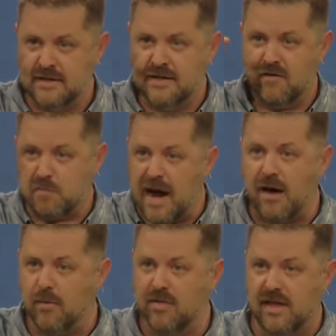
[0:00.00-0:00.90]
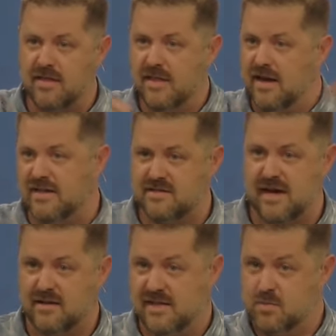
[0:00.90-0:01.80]
of power that, that it's
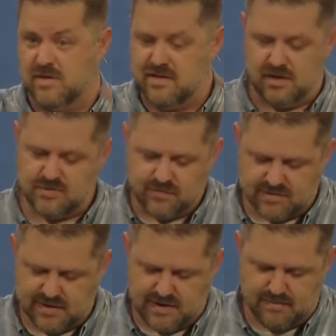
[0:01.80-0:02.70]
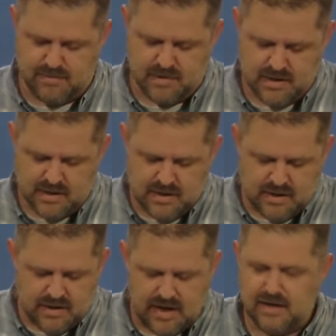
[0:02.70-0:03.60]
like this wasn't useful to them
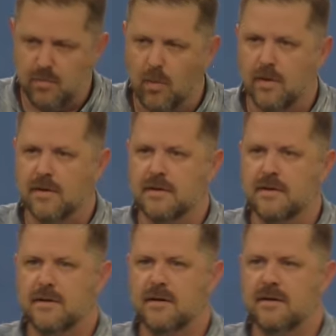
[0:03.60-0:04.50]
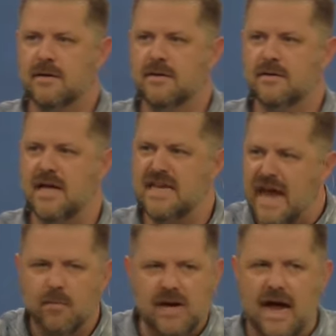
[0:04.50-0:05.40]
anymore. And
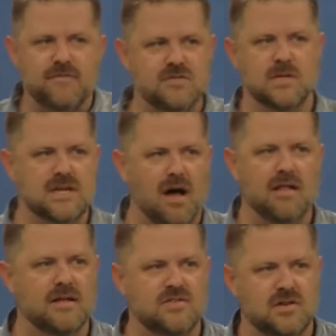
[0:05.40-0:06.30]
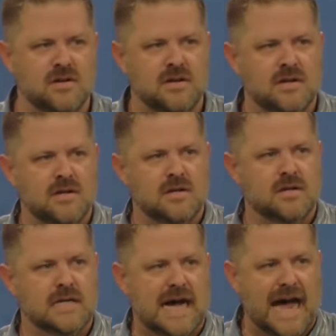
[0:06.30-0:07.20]
yet, we have to acknowledge
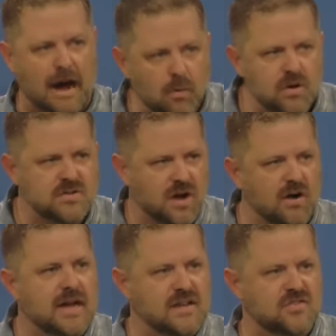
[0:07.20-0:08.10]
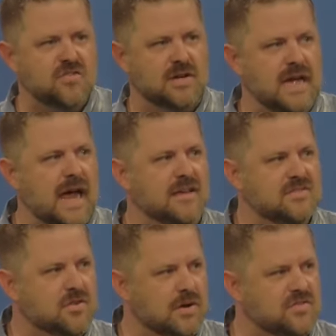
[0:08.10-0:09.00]
our dark history
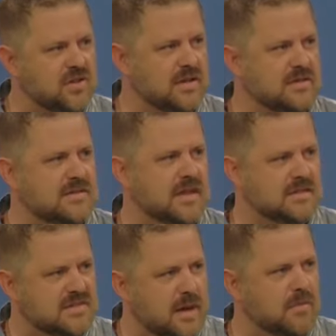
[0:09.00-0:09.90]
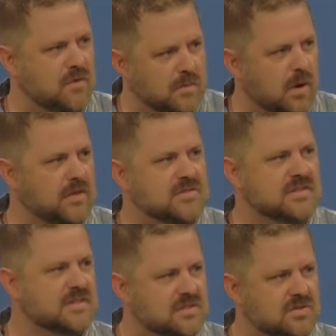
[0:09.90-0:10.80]
as Christians that some of our brothers
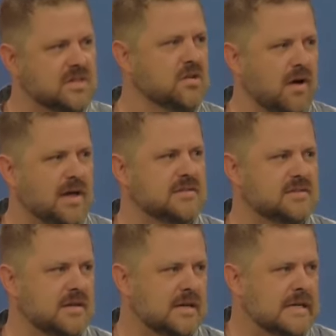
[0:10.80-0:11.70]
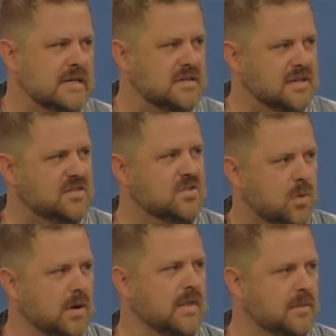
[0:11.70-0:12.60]
and sisters in Christ
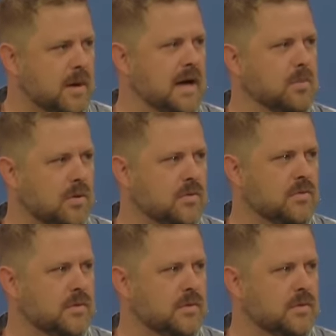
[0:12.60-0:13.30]
distorted the Bible,